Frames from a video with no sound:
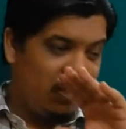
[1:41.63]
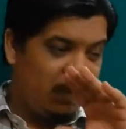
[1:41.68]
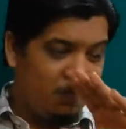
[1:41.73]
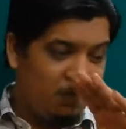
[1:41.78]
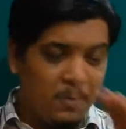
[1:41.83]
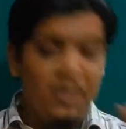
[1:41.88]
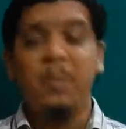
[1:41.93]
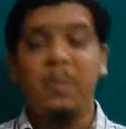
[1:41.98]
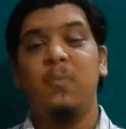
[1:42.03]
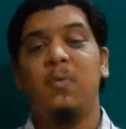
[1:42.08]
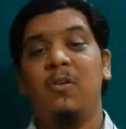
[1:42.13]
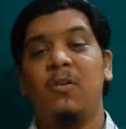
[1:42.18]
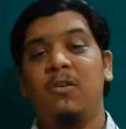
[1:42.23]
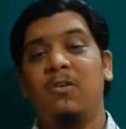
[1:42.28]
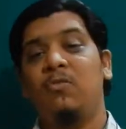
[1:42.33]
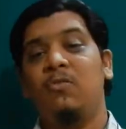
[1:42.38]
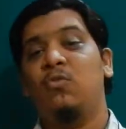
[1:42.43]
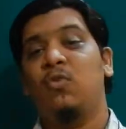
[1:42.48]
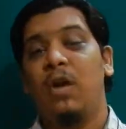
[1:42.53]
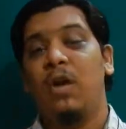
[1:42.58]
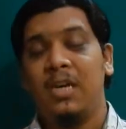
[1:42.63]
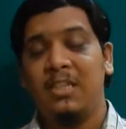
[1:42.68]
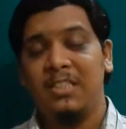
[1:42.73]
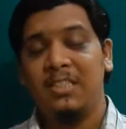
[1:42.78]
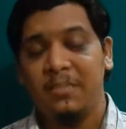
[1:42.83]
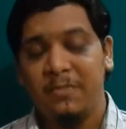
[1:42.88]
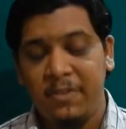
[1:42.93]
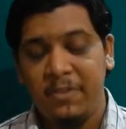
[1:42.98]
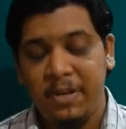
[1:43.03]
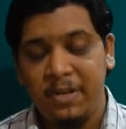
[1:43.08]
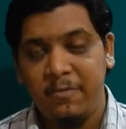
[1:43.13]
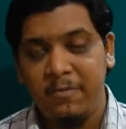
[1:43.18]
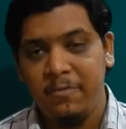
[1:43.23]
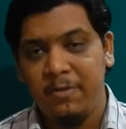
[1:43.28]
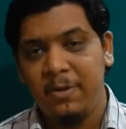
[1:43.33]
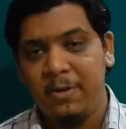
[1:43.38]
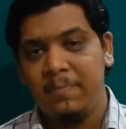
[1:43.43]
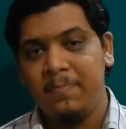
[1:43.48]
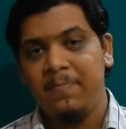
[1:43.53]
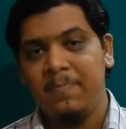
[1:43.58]
the people who are suffering
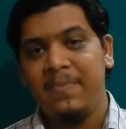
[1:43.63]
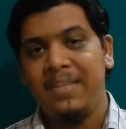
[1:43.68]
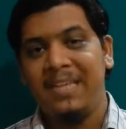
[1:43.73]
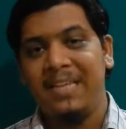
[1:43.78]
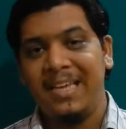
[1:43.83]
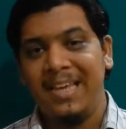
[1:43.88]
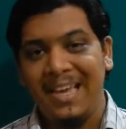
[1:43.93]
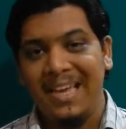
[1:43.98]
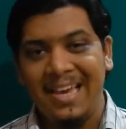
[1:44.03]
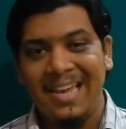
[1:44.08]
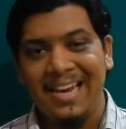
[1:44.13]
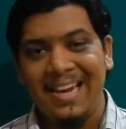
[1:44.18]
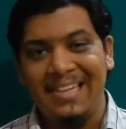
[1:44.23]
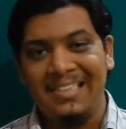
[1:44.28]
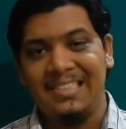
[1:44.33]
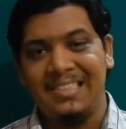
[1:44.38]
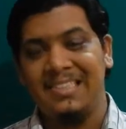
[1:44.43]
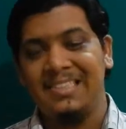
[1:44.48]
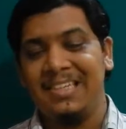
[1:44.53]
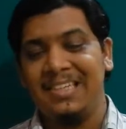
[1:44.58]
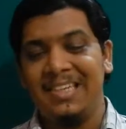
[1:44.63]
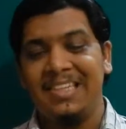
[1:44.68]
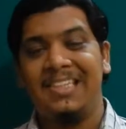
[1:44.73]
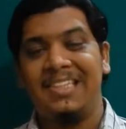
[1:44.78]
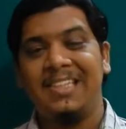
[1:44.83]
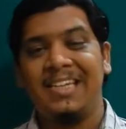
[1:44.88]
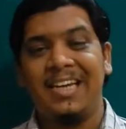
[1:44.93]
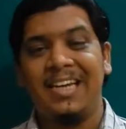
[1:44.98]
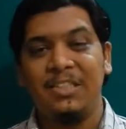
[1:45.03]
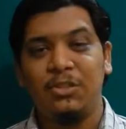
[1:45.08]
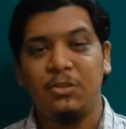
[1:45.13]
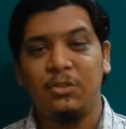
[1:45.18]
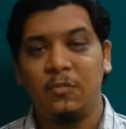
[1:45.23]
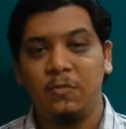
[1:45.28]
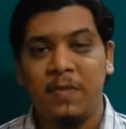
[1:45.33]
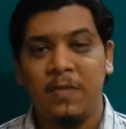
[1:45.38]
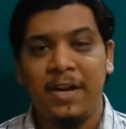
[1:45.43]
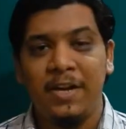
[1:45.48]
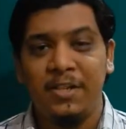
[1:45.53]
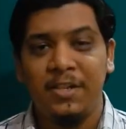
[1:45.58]
from ALS. It tries to
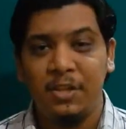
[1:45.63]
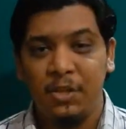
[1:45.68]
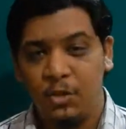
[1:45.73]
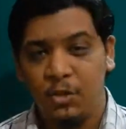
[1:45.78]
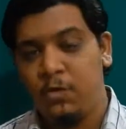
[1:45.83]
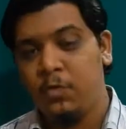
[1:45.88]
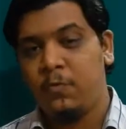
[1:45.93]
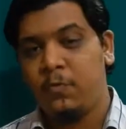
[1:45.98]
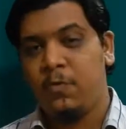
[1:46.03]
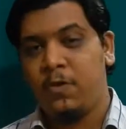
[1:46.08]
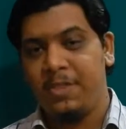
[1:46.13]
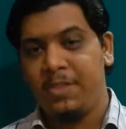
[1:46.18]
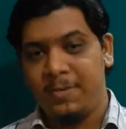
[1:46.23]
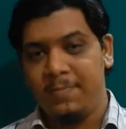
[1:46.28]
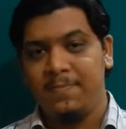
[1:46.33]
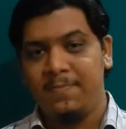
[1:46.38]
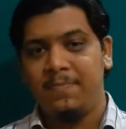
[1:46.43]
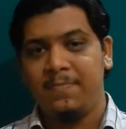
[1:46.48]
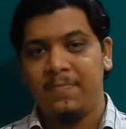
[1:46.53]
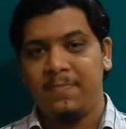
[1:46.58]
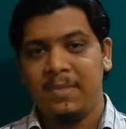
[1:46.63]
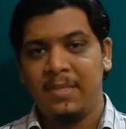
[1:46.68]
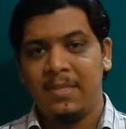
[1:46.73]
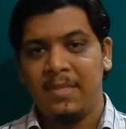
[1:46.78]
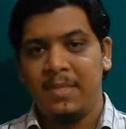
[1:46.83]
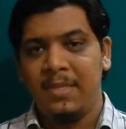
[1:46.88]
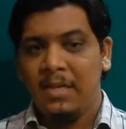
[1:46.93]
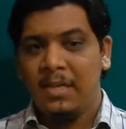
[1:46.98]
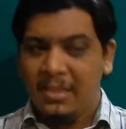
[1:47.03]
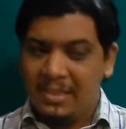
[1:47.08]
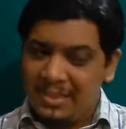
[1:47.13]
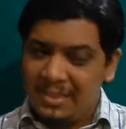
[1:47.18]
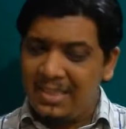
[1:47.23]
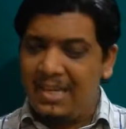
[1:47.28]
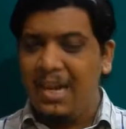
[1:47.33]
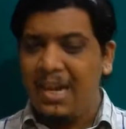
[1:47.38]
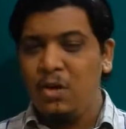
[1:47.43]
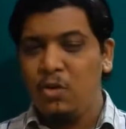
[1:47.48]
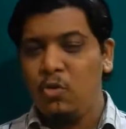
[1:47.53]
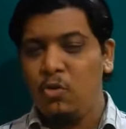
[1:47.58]
find the cure for them.
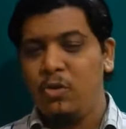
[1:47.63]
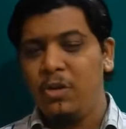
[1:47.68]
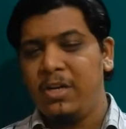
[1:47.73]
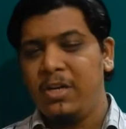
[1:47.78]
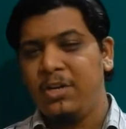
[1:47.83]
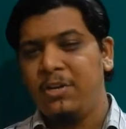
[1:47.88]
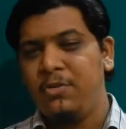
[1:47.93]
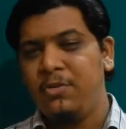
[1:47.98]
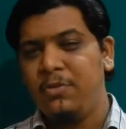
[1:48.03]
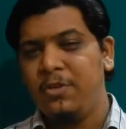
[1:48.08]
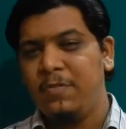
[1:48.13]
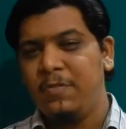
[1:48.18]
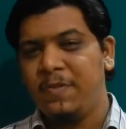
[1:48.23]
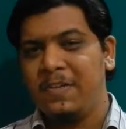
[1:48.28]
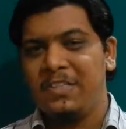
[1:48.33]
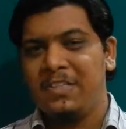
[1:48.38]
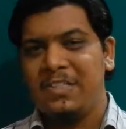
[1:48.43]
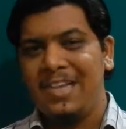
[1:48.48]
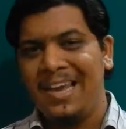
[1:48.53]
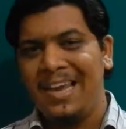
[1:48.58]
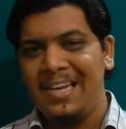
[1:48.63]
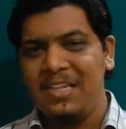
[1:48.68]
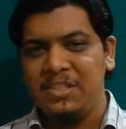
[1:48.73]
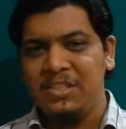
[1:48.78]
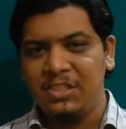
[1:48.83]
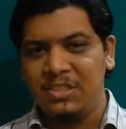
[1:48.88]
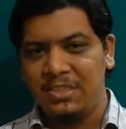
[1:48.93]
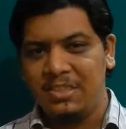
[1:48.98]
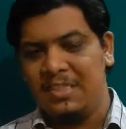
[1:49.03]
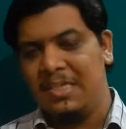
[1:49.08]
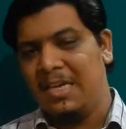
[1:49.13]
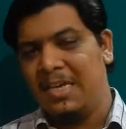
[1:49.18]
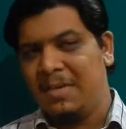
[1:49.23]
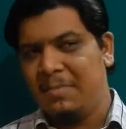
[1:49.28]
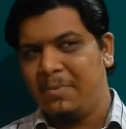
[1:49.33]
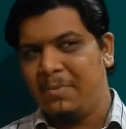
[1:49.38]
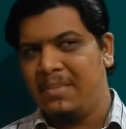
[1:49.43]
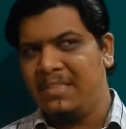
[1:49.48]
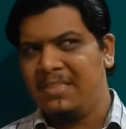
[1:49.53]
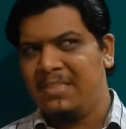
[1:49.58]
They are totally two different challenges,
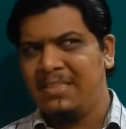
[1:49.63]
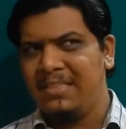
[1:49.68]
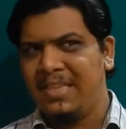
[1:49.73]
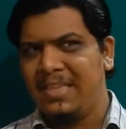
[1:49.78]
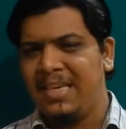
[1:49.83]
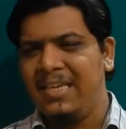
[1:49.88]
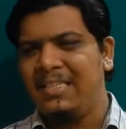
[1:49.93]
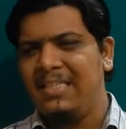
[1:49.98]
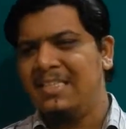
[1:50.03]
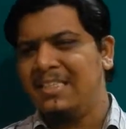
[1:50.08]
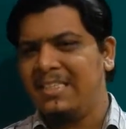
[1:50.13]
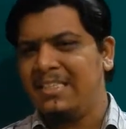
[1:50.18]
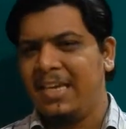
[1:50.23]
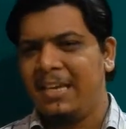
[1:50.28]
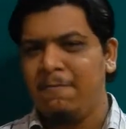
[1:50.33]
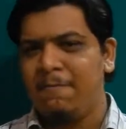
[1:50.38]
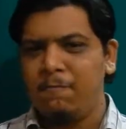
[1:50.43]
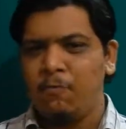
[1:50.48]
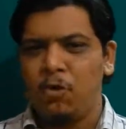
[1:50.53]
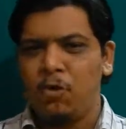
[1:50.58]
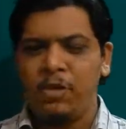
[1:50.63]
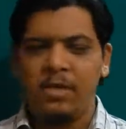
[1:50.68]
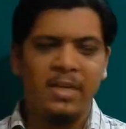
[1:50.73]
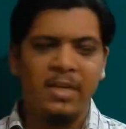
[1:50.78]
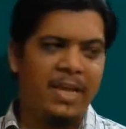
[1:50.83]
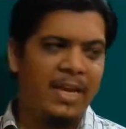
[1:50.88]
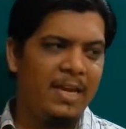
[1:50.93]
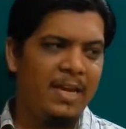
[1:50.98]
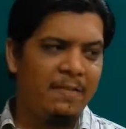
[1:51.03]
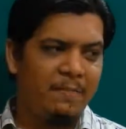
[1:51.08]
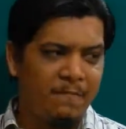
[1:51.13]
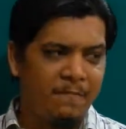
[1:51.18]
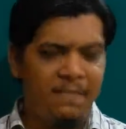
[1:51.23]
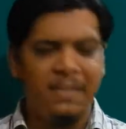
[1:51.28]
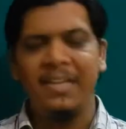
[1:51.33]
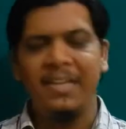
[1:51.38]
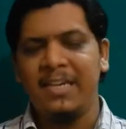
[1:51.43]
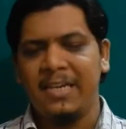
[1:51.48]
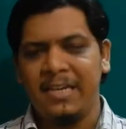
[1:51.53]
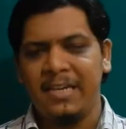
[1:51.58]
but saying save water and
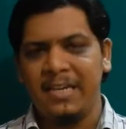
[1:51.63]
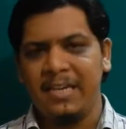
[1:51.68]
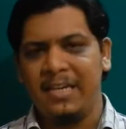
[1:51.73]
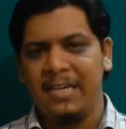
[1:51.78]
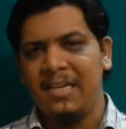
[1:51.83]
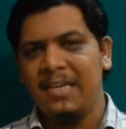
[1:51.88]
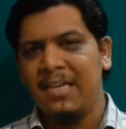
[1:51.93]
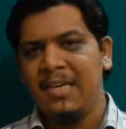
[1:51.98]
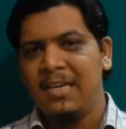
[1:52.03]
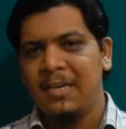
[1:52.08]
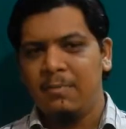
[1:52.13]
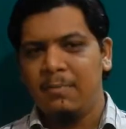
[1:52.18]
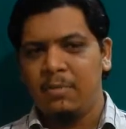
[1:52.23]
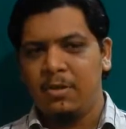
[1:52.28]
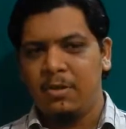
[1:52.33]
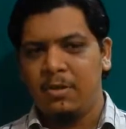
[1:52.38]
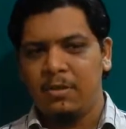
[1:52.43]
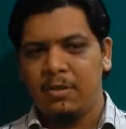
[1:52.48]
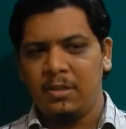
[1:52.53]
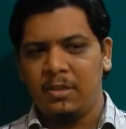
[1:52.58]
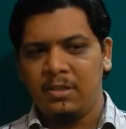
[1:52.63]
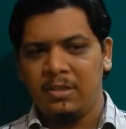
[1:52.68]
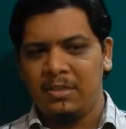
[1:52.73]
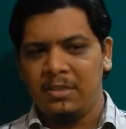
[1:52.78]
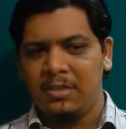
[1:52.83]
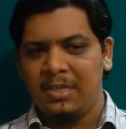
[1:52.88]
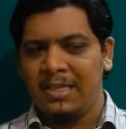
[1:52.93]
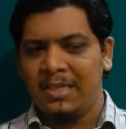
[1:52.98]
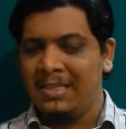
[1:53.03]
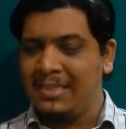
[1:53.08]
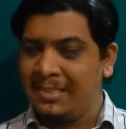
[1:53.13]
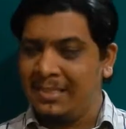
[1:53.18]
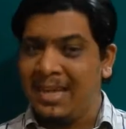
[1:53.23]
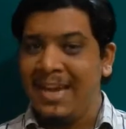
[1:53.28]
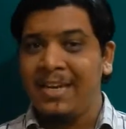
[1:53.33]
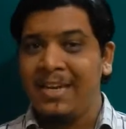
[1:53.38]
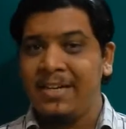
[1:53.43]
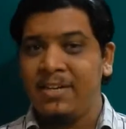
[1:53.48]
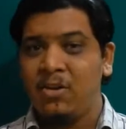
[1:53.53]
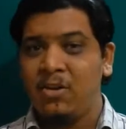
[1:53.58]
feed hungry, because
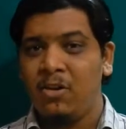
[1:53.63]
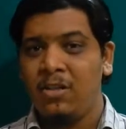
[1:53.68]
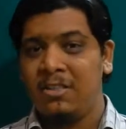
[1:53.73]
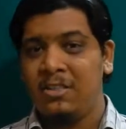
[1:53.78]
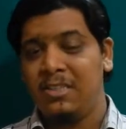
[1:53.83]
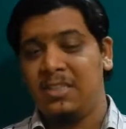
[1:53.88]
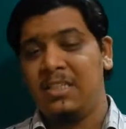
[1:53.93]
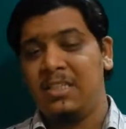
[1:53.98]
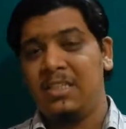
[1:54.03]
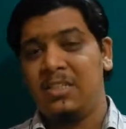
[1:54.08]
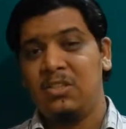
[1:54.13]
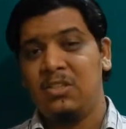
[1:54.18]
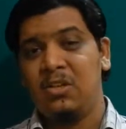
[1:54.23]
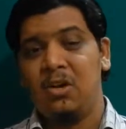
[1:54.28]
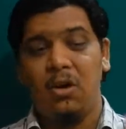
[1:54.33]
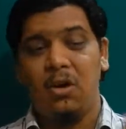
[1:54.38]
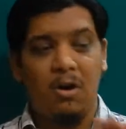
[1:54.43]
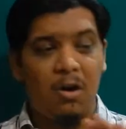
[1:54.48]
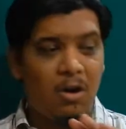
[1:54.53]
that cause is